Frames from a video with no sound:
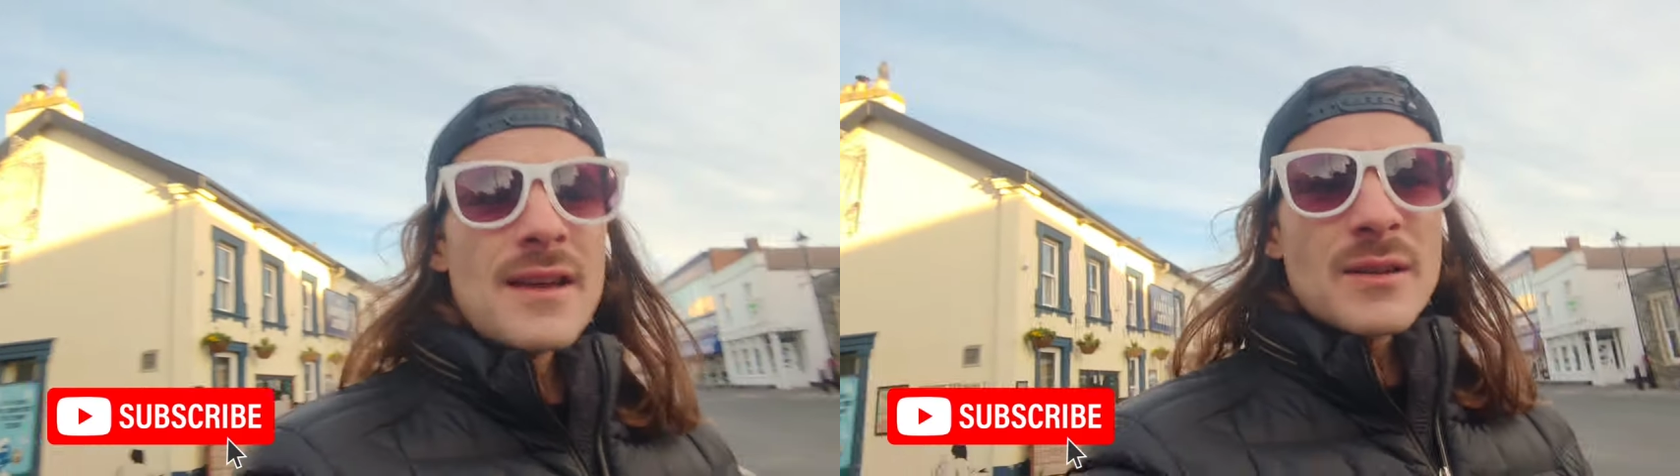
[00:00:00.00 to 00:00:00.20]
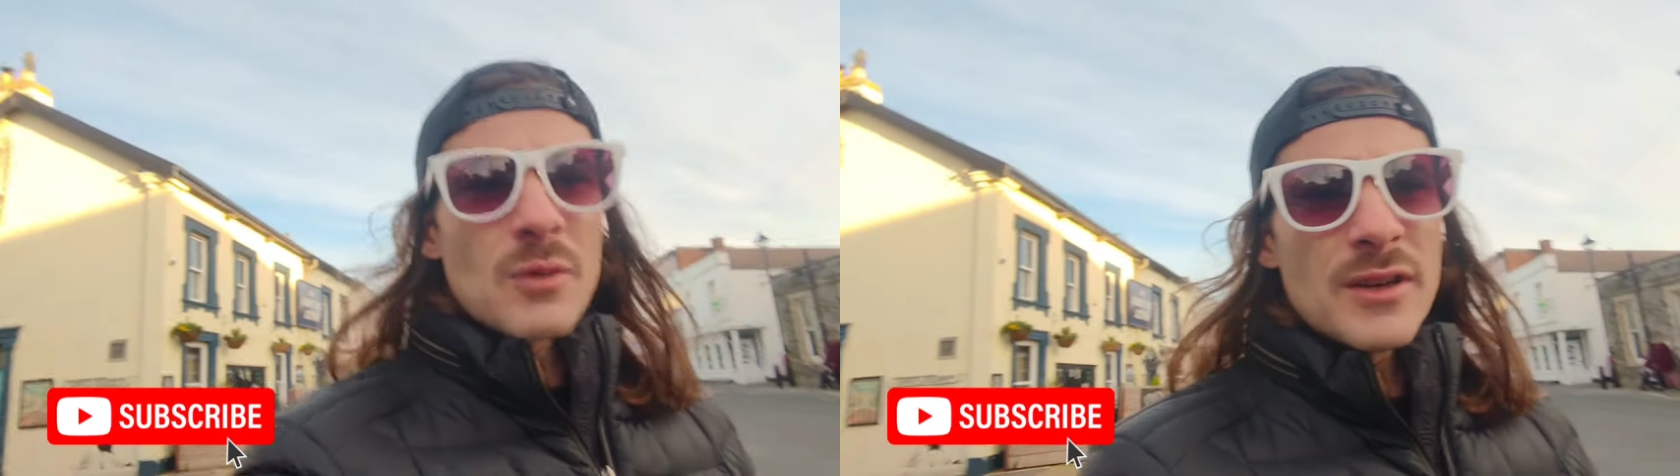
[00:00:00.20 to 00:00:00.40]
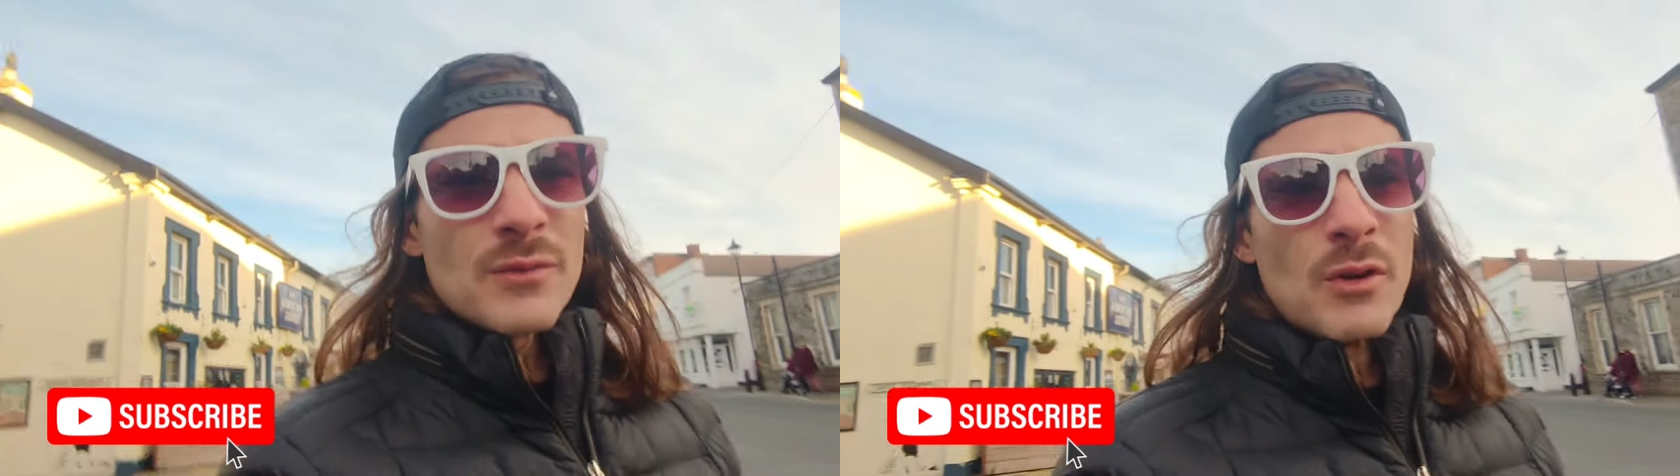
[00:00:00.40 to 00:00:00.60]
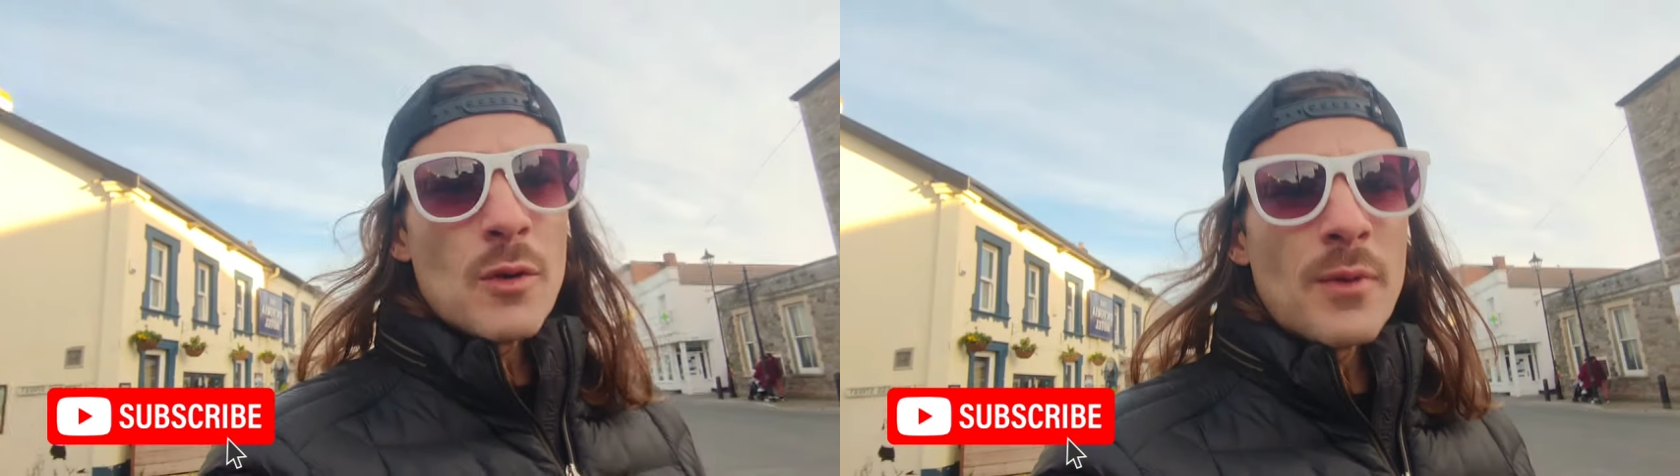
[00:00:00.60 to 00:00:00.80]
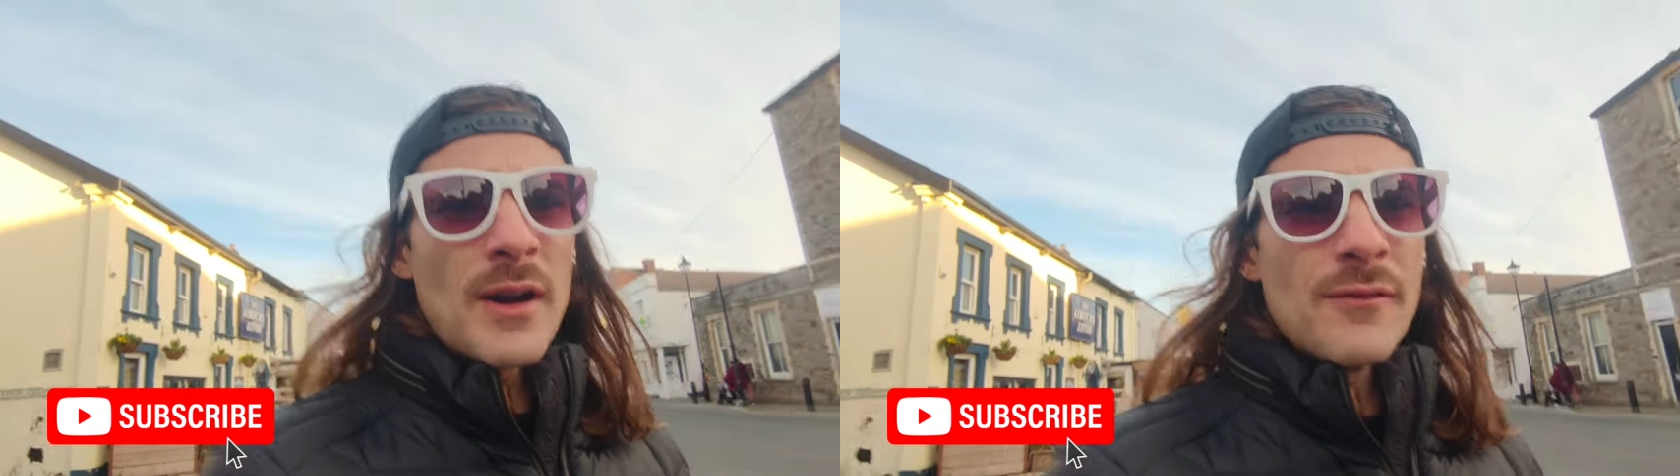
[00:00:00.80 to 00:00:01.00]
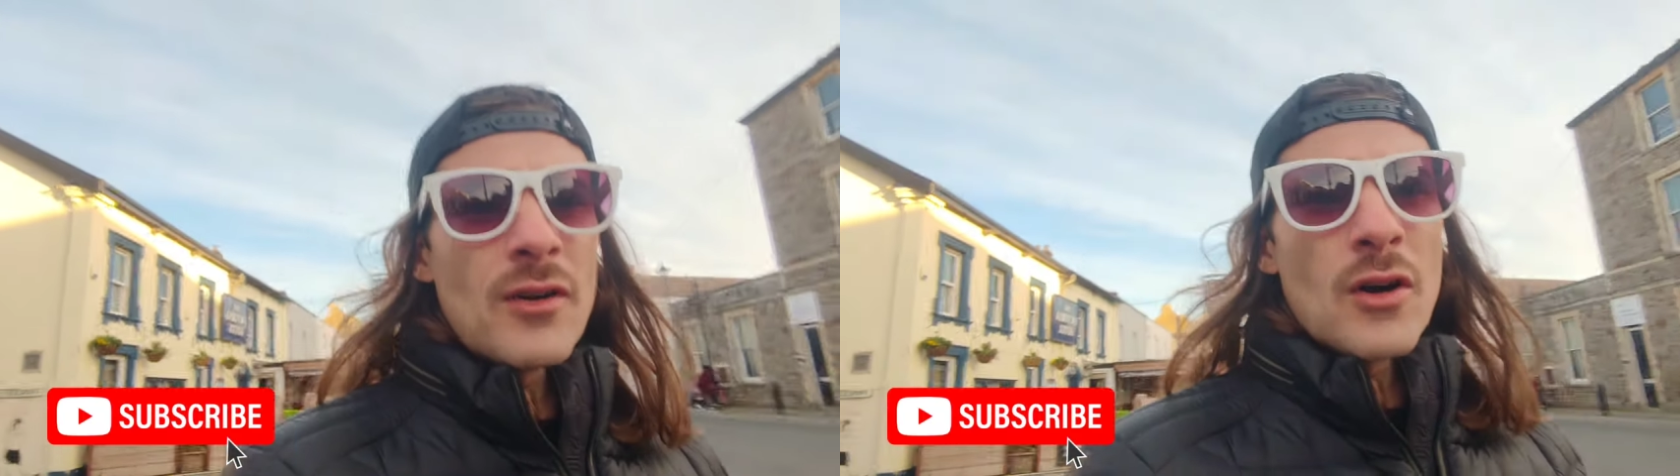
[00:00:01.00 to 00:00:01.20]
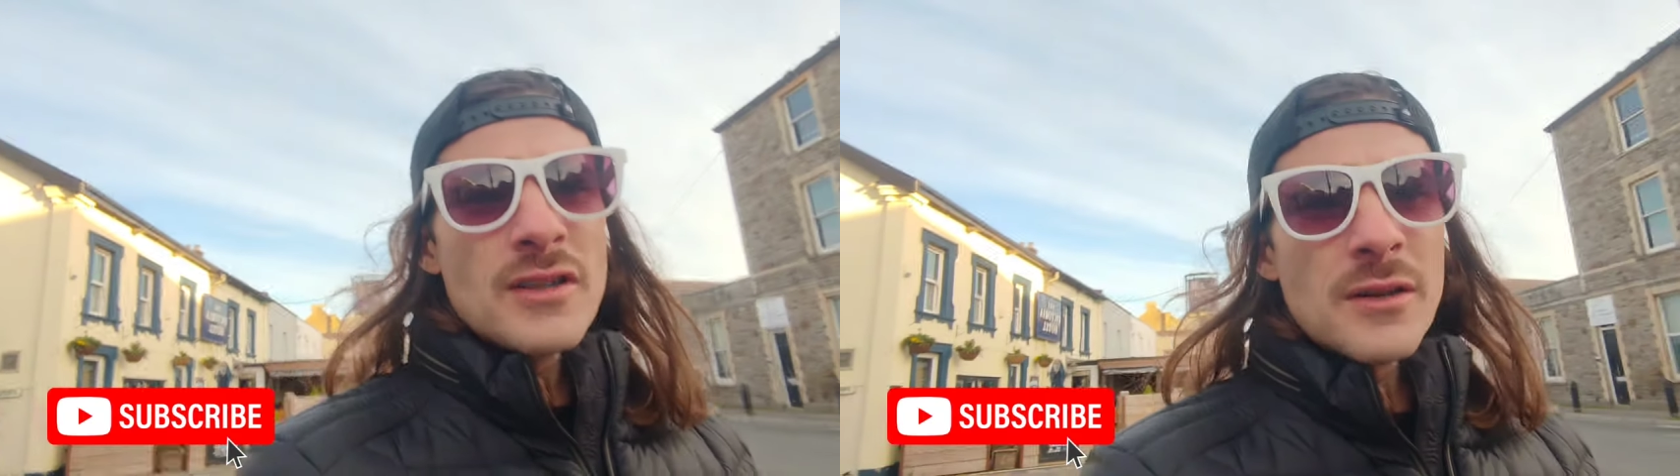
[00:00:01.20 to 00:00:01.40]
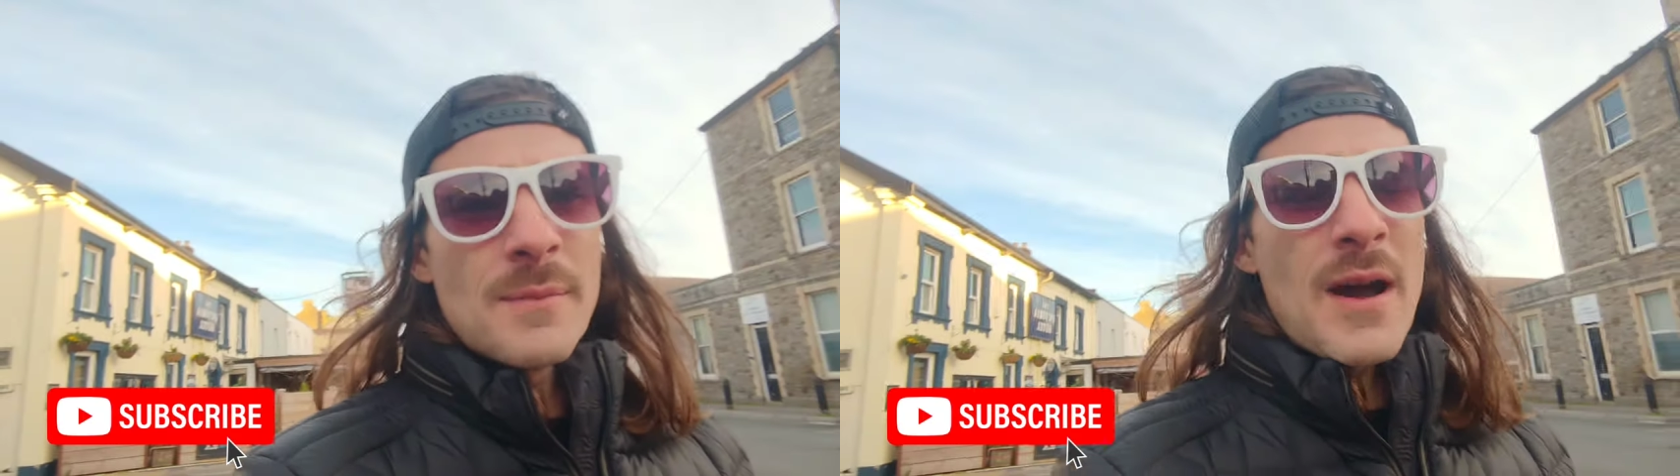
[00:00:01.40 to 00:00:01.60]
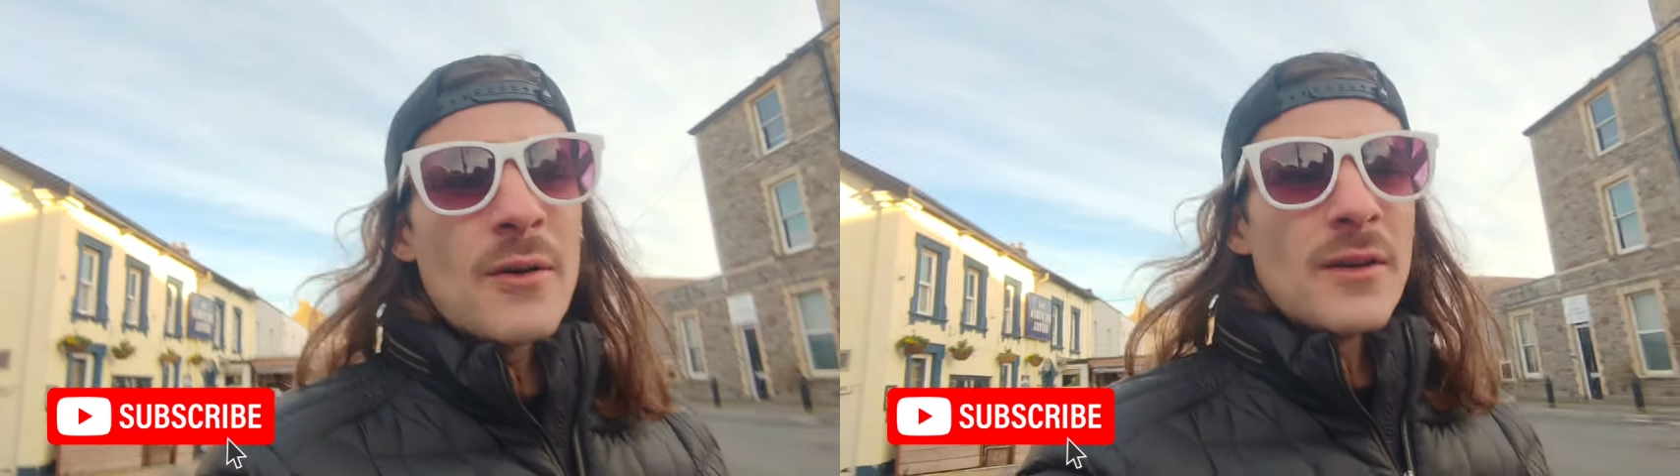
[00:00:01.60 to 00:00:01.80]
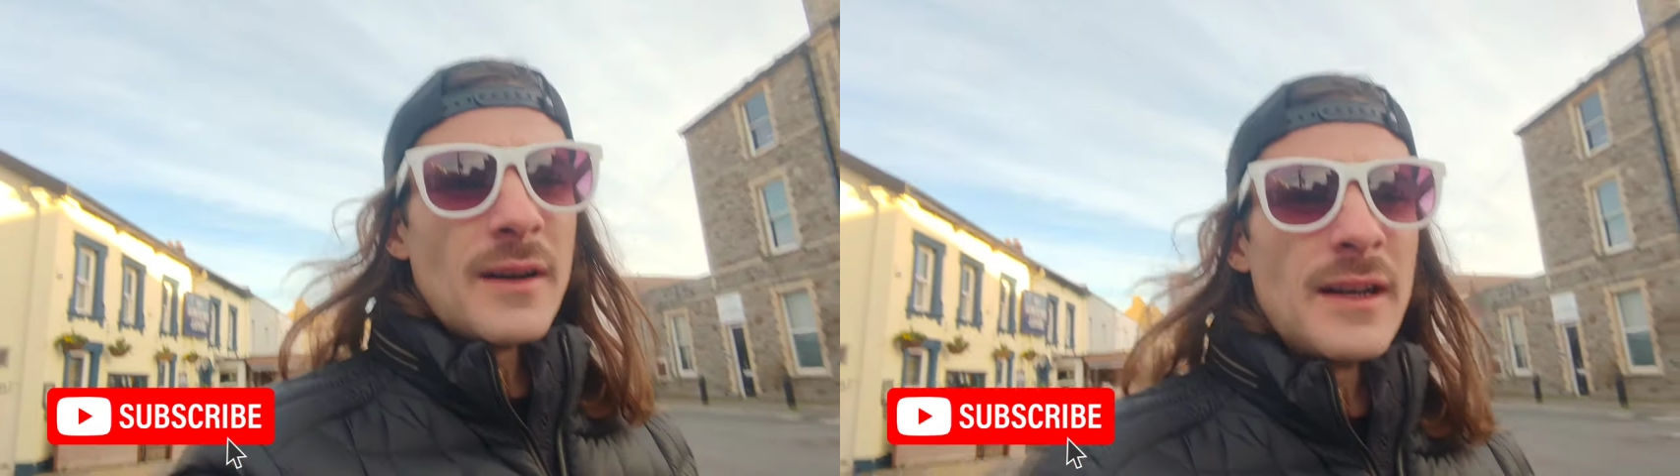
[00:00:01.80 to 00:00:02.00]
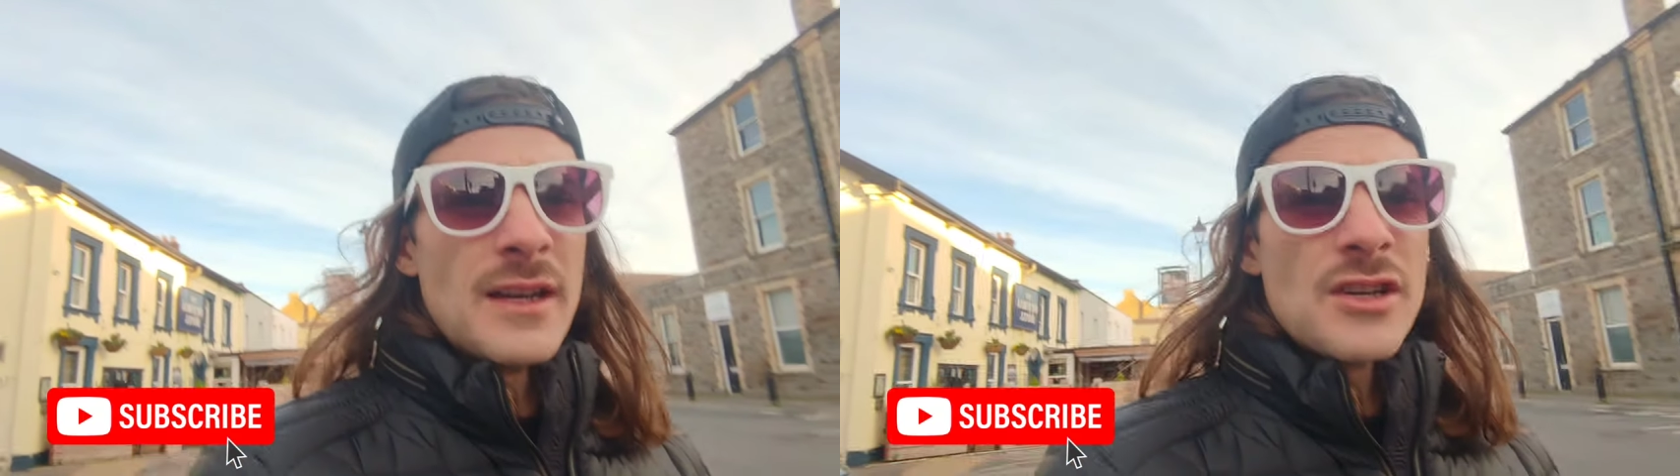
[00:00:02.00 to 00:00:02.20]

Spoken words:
And that's what this Real Britain vlogs are about.